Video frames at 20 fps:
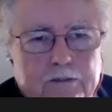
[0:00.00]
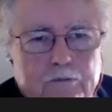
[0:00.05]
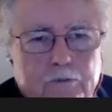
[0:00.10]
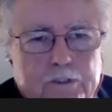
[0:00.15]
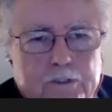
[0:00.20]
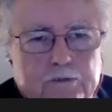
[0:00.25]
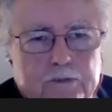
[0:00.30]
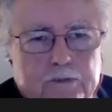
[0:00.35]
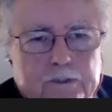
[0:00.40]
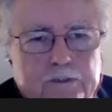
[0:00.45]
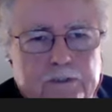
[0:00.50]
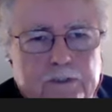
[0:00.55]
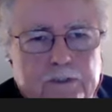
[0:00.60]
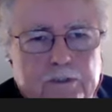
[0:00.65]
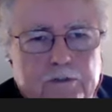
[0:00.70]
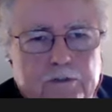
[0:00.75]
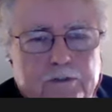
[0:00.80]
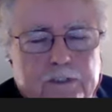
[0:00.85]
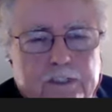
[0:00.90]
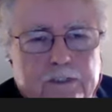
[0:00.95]
which was
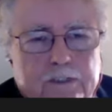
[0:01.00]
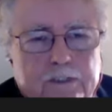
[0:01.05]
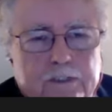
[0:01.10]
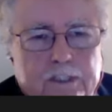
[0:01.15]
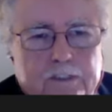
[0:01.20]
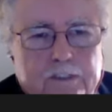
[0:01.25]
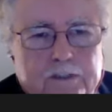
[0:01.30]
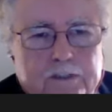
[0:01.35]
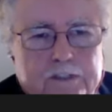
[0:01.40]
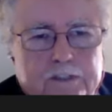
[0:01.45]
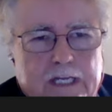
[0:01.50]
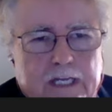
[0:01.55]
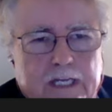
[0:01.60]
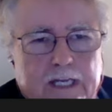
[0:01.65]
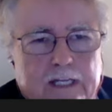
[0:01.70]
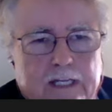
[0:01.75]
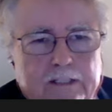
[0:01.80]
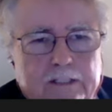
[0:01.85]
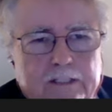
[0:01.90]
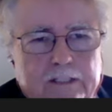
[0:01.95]
used in a
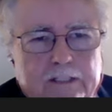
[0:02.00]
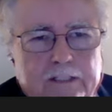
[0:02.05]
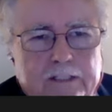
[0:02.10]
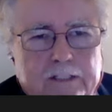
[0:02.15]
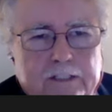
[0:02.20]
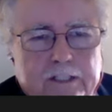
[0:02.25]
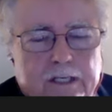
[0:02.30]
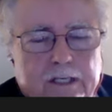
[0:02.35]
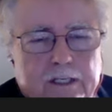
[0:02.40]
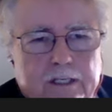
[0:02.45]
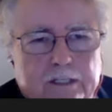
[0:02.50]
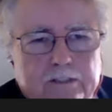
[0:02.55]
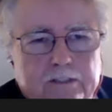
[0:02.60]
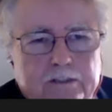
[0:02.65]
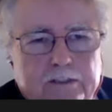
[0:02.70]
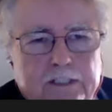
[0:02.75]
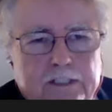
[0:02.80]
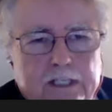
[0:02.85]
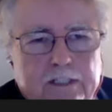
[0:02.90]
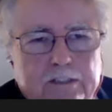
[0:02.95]
sign, and I
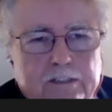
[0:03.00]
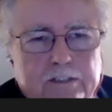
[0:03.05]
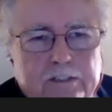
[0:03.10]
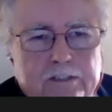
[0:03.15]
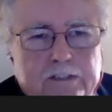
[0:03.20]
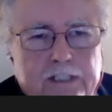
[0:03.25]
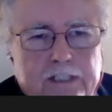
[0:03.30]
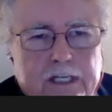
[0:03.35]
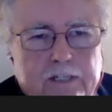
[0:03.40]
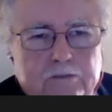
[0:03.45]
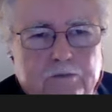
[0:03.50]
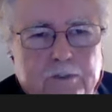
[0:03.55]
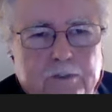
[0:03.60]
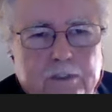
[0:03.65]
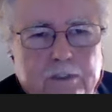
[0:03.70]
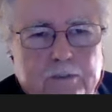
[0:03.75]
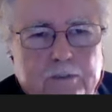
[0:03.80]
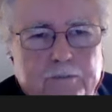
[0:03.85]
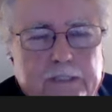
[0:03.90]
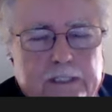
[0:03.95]
understand these signs were
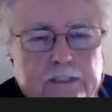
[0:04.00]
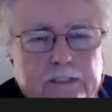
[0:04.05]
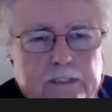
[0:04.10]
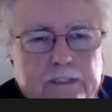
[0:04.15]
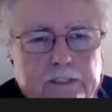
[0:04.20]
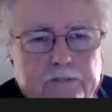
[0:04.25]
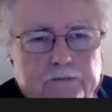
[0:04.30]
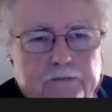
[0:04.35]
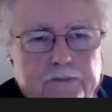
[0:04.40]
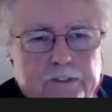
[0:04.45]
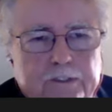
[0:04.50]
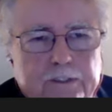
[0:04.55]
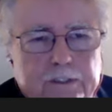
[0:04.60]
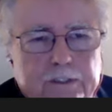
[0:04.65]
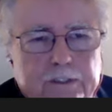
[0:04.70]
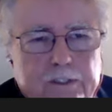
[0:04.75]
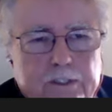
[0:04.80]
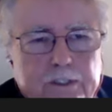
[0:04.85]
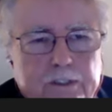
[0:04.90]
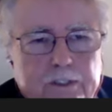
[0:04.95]
a little bit different,
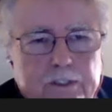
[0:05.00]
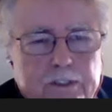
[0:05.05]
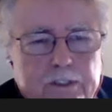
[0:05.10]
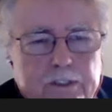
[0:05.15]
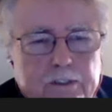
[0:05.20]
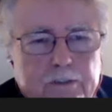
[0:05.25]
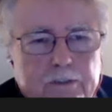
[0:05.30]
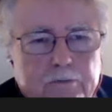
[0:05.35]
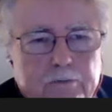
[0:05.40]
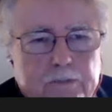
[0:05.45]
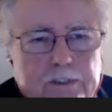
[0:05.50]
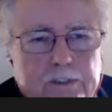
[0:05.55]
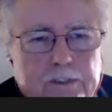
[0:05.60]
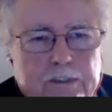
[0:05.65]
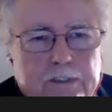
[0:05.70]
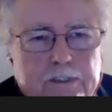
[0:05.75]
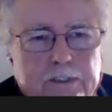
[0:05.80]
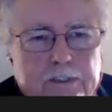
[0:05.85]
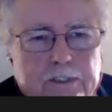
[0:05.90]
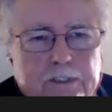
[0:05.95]

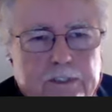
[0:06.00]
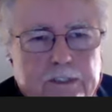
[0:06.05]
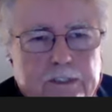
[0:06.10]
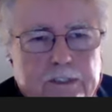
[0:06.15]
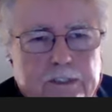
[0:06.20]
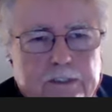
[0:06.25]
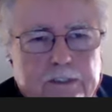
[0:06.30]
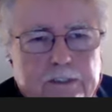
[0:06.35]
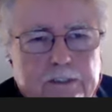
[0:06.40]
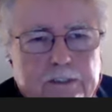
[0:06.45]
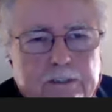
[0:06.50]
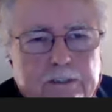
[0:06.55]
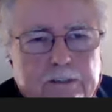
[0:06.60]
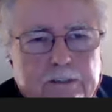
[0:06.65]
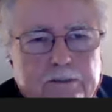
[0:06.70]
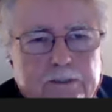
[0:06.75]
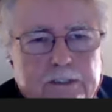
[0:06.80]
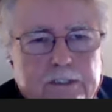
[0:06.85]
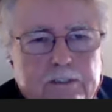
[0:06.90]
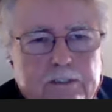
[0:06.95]
but the
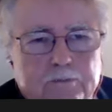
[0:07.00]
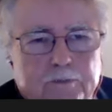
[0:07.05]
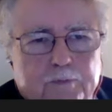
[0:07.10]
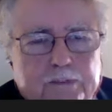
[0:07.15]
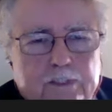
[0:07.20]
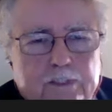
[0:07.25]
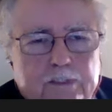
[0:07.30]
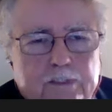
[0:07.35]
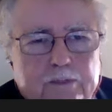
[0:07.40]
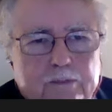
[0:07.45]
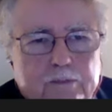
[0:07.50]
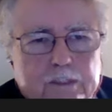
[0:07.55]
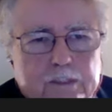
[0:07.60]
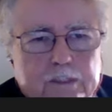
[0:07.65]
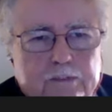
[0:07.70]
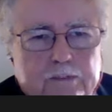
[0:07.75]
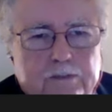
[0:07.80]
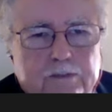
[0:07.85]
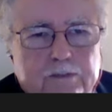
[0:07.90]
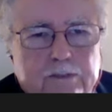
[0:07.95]
city's position
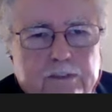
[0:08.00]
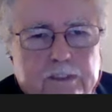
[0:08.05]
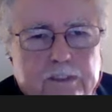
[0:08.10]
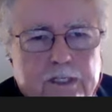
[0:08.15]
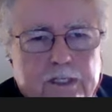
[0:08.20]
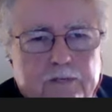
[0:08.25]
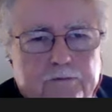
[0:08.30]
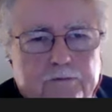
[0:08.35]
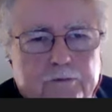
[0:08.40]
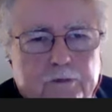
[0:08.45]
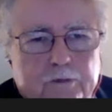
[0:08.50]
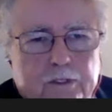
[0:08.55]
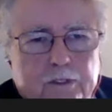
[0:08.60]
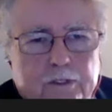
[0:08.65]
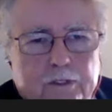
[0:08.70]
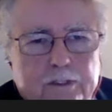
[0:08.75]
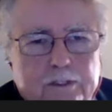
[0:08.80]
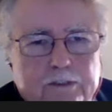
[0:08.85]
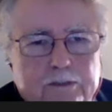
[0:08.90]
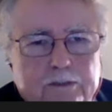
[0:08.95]
is that the F
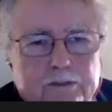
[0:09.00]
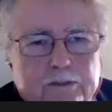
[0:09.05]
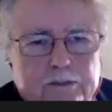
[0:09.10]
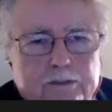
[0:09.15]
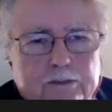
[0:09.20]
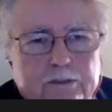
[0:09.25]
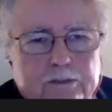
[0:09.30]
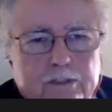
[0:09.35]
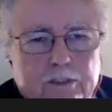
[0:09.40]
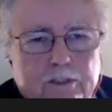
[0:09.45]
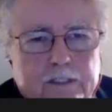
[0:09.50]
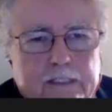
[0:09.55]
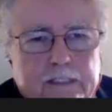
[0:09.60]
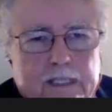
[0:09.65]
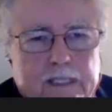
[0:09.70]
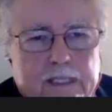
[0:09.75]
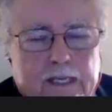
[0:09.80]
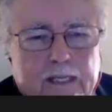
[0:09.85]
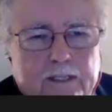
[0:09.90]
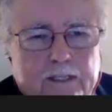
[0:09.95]
word is
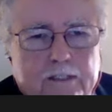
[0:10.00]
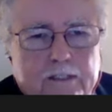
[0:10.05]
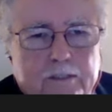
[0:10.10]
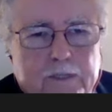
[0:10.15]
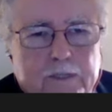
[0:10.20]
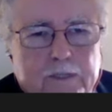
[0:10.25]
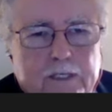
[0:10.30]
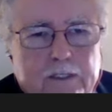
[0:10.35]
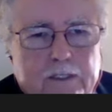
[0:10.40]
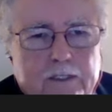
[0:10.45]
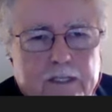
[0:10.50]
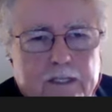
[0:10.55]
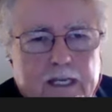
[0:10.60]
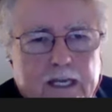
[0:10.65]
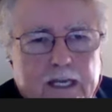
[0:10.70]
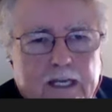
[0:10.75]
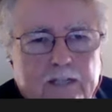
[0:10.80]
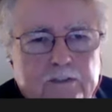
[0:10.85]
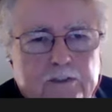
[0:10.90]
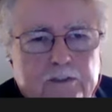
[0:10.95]
totally out no matter
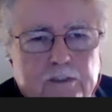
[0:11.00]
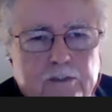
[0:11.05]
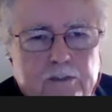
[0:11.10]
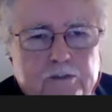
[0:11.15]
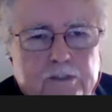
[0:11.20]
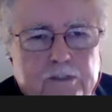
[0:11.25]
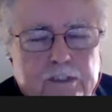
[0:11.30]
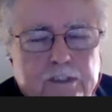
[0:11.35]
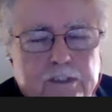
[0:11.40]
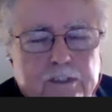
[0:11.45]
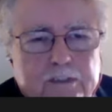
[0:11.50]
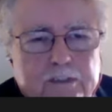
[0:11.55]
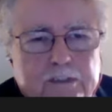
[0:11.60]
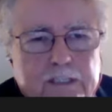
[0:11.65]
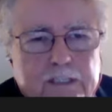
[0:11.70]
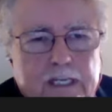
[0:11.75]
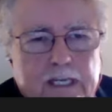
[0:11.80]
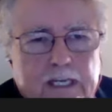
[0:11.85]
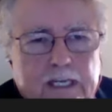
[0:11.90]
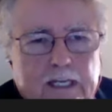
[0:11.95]
how it's used in a
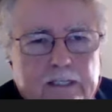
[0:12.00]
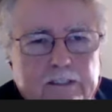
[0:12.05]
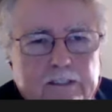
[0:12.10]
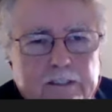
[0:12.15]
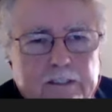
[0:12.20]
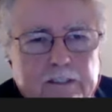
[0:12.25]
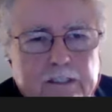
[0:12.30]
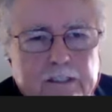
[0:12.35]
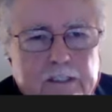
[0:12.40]
sign.